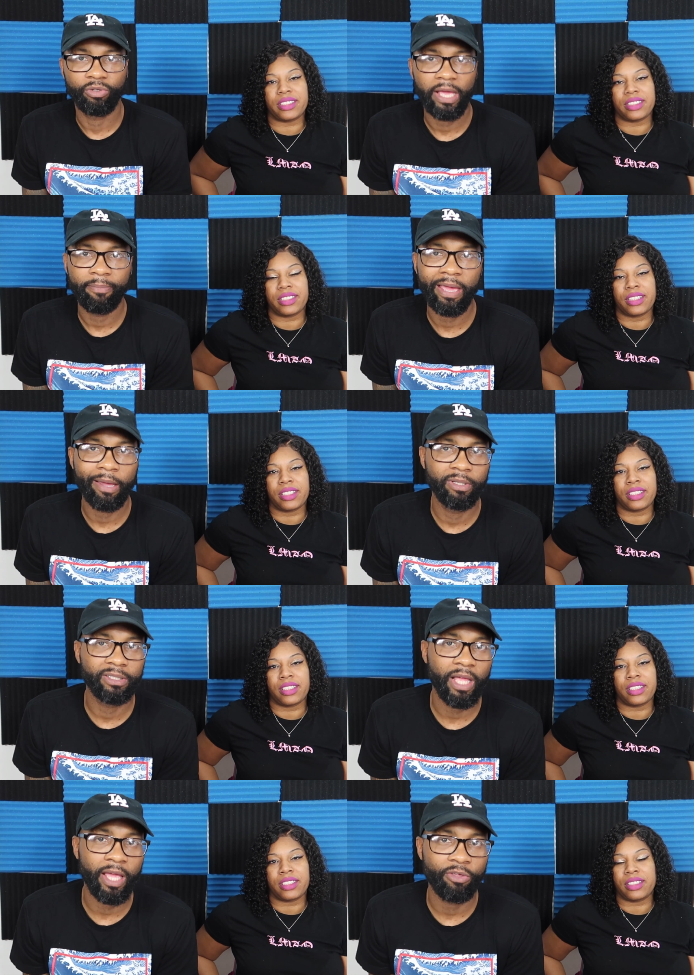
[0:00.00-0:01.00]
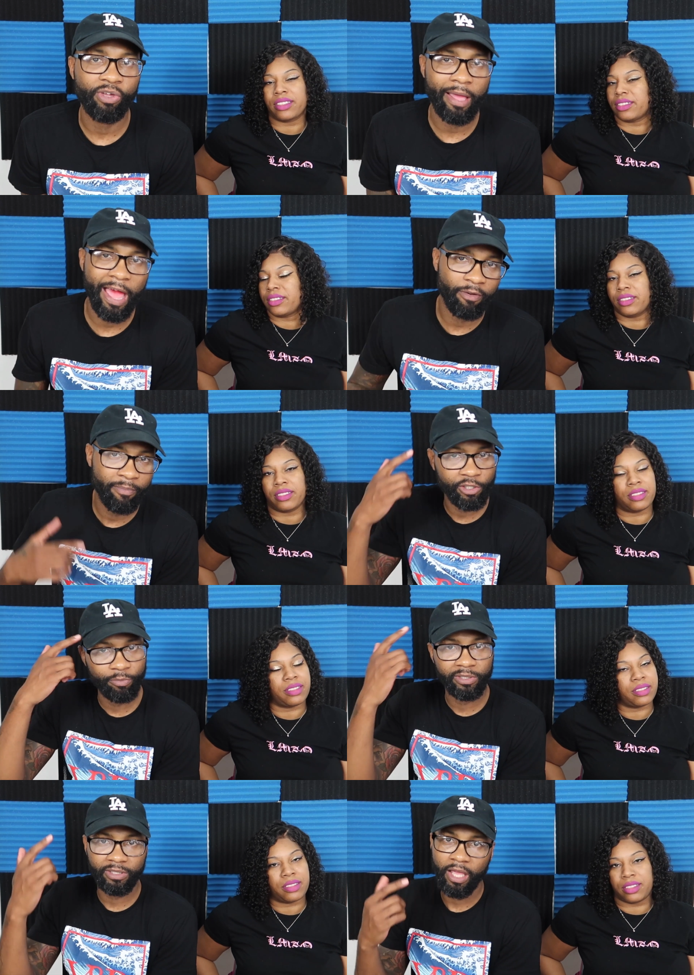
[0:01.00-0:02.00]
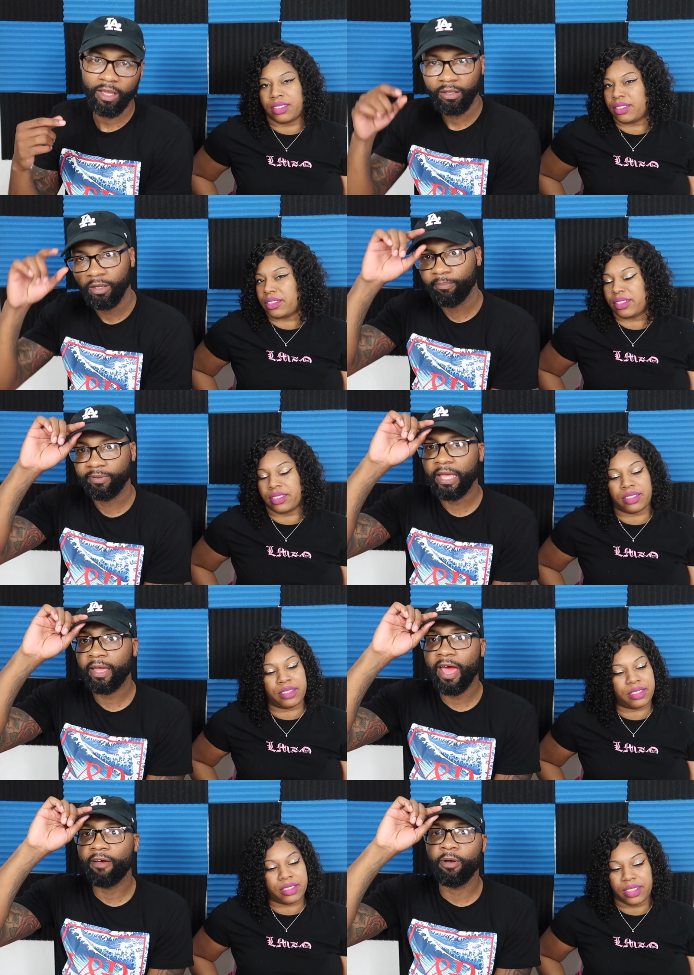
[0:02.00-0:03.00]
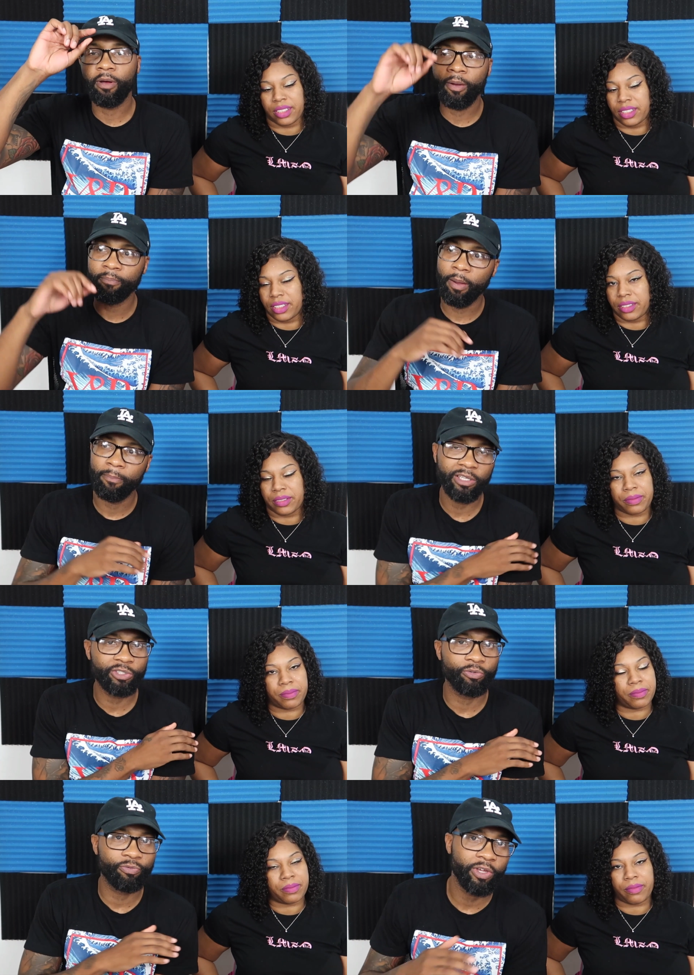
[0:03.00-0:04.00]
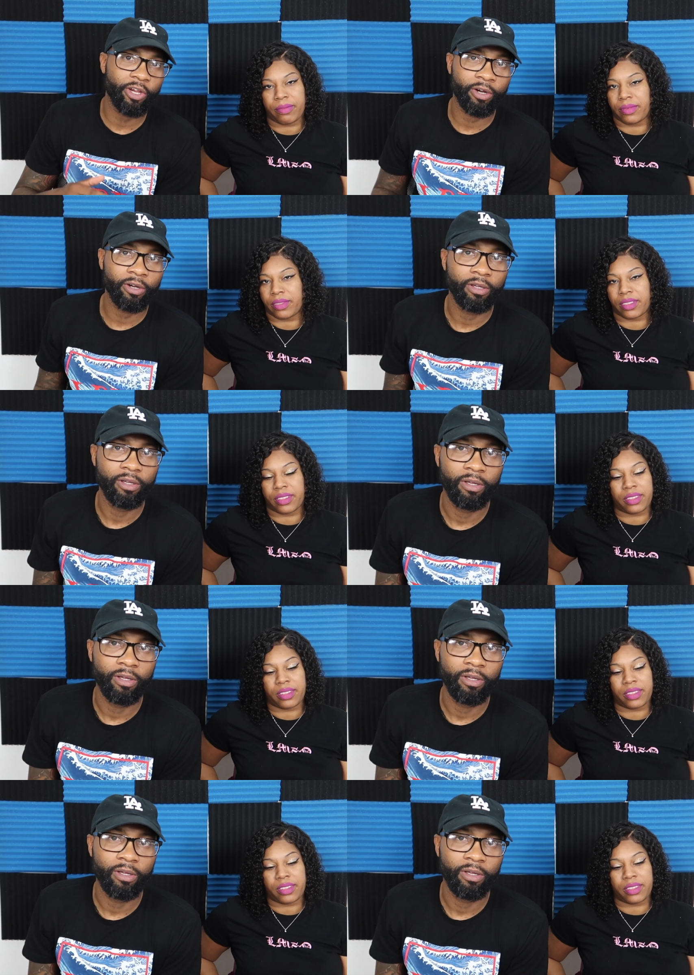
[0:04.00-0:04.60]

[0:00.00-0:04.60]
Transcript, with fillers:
Speaker 1: can't make a mistake. You can't have a mental mistake. But they can have a, a, a mental fear